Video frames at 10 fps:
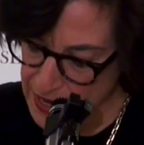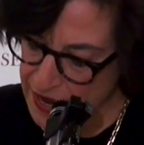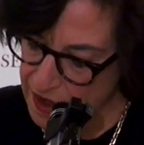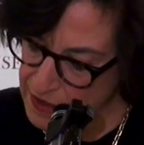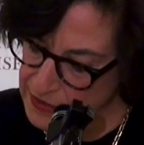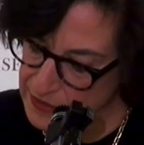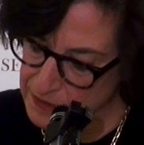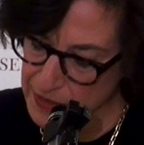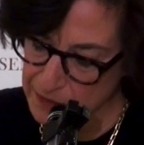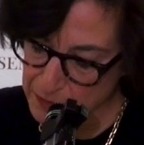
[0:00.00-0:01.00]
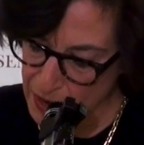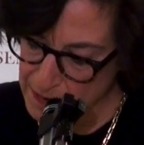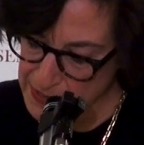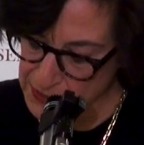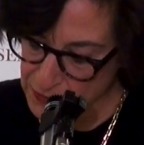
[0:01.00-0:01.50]
I hugged him and
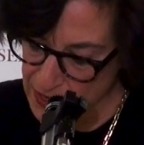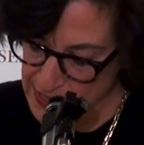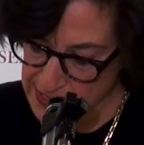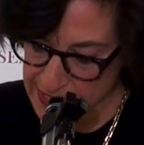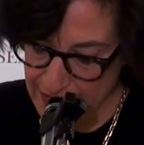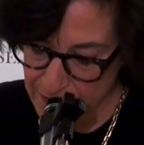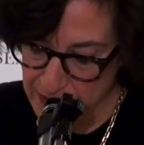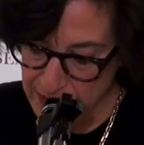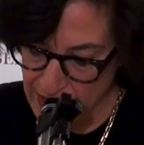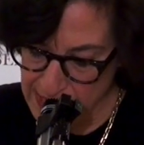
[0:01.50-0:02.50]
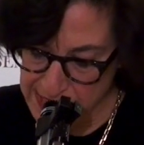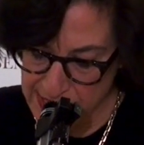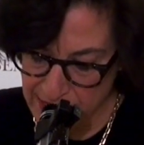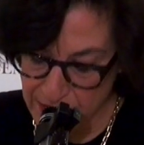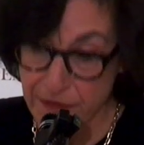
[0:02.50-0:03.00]
promised to translate every last
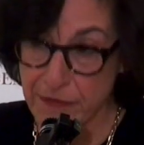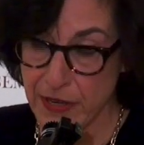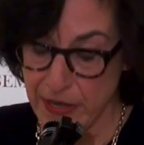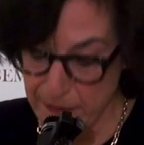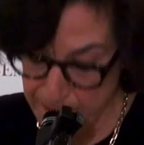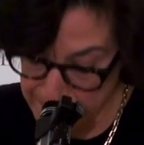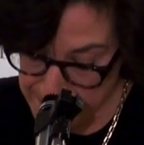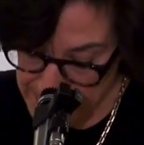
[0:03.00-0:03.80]
letter for him.